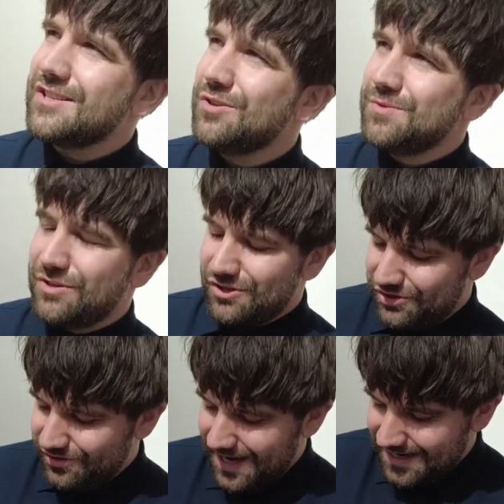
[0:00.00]
this comes across
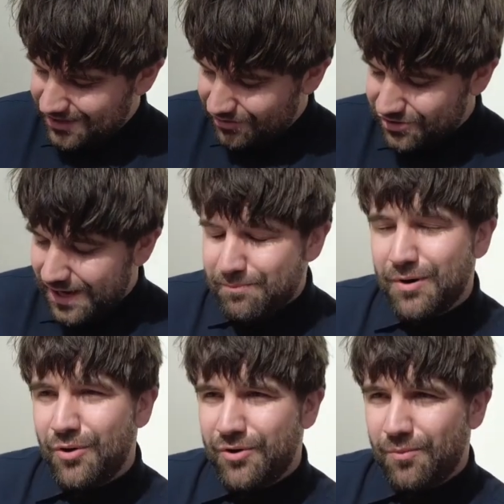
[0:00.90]
your desk, you just get
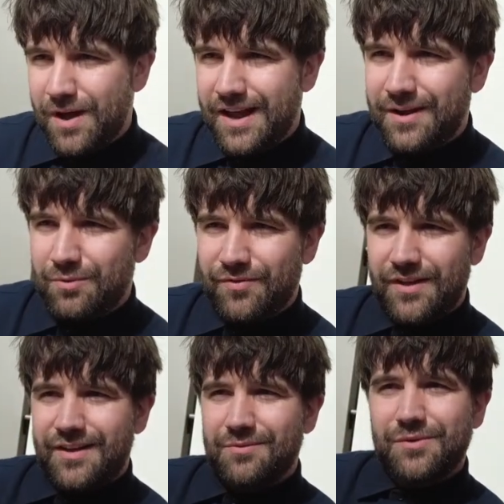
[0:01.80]
blown away with
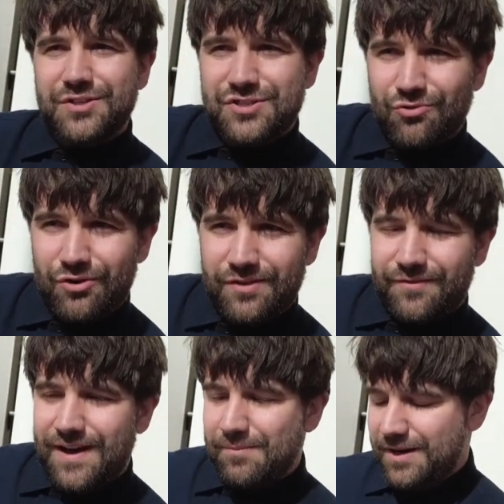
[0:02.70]
the story of the
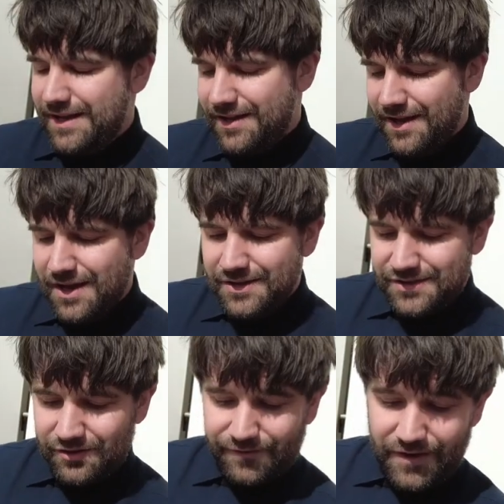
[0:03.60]
family.
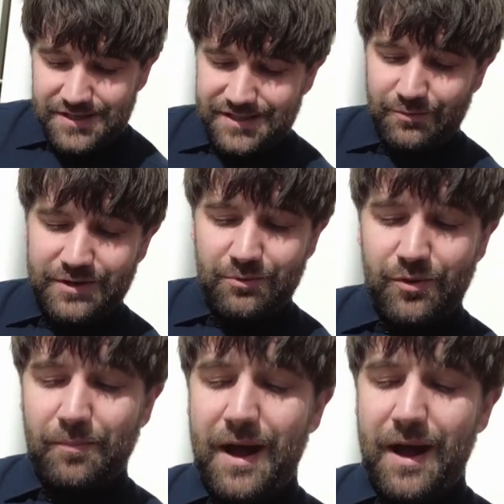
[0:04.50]
So the first thing we did with the